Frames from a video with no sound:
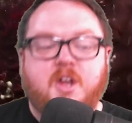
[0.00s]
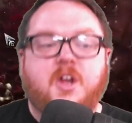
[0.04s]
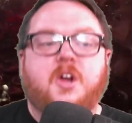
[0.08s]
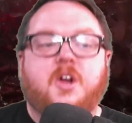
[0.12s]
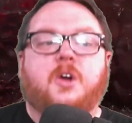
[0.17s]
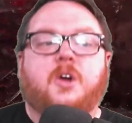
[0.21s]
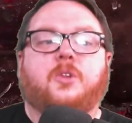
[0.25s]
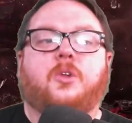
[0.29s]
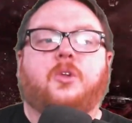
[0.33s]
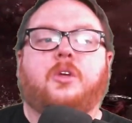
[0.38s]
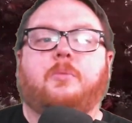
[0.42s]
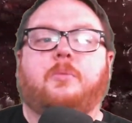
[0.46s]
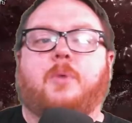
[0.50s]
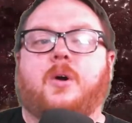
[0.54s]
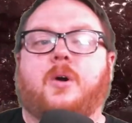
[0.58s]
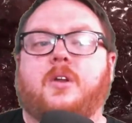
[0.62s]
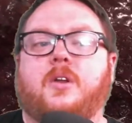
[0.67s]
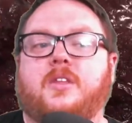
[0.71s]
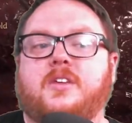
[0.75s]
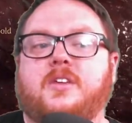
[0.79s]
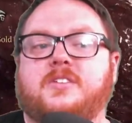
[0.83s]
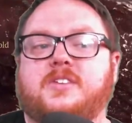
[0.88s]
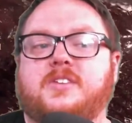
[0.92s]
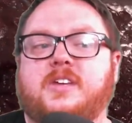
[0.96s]
The only part of
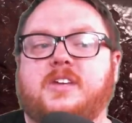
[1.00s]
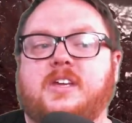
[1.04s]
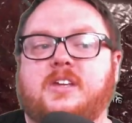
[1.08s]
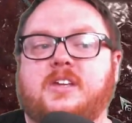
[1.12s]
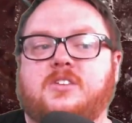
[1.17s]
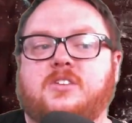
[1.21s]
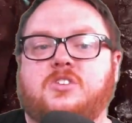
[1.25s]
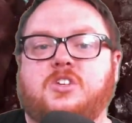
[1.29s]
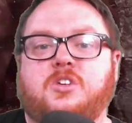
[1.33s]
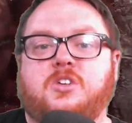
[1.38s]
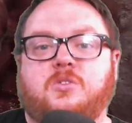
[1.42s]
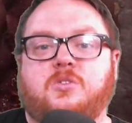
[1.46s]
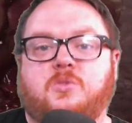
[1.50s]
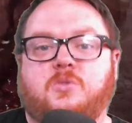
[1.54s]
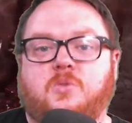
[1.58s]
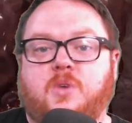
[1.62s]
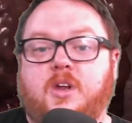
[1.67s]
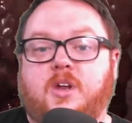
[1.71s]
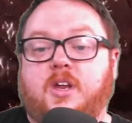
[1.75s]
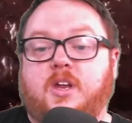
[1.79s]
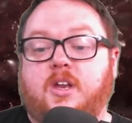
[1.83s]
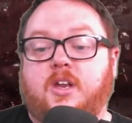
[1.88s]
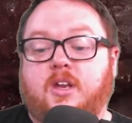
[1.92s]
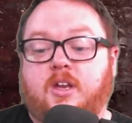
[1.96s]
this is
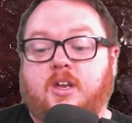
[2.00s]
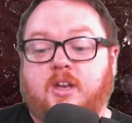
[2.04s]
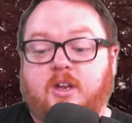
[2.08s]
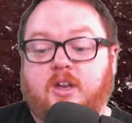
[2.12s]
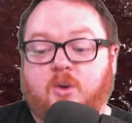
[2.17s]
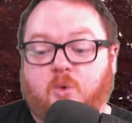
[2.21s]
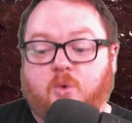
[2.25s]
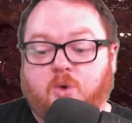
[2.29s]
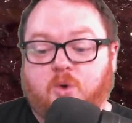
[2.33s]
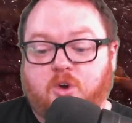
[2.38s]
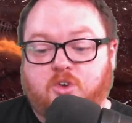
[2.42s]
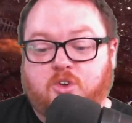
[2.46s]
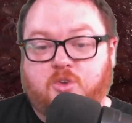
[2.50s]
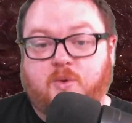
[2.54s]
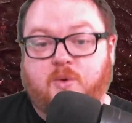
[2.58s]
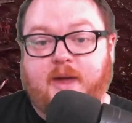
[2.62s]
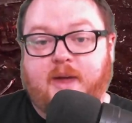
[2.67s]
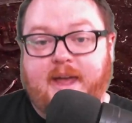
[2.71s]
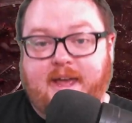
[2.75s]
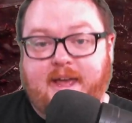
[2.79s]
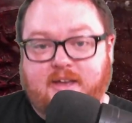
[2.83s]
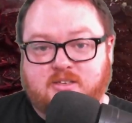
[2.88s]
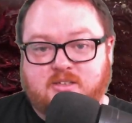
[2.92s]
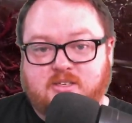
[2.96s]
in order to
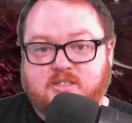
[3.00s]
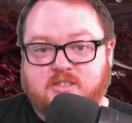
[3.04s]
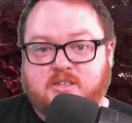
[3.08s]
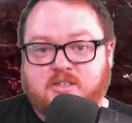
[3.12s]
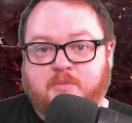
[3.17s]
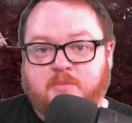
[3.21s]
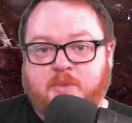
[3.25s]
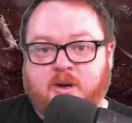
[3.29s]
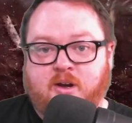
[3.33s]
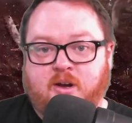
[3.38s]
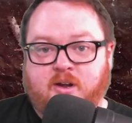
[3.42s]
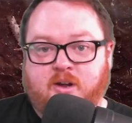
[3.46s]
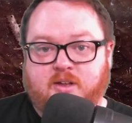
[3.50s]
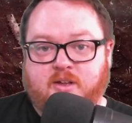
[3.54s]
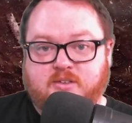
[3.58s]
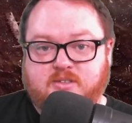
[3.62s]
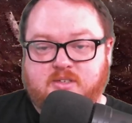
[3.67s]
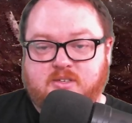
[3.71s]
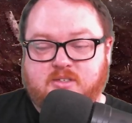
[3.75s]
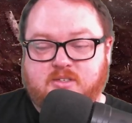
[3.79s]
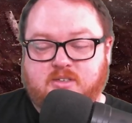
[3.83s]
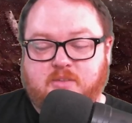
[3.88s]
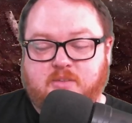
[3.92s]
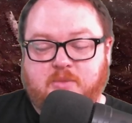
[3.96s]
access the Paragon
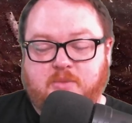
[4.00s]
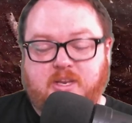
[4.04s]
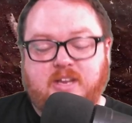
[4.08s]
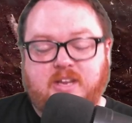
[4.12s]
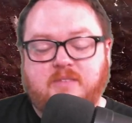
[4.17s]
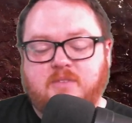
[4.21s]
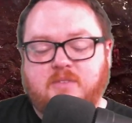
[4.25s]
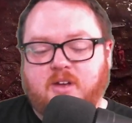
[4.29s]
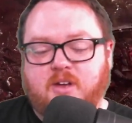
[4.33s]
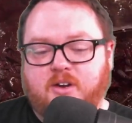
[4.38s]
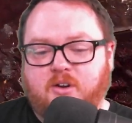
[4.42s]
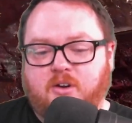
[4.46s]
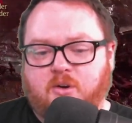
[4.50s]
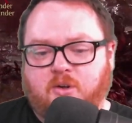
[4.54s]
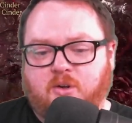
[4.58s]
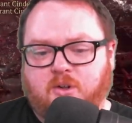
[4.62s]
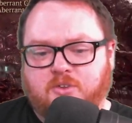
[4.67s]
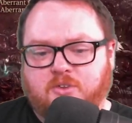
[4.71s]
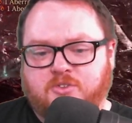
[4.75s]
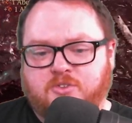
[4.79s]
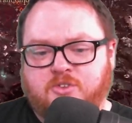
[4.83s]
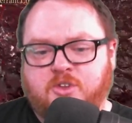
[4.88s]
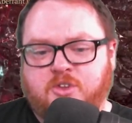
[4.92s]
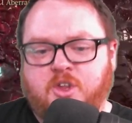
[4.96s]
system, even on your alts,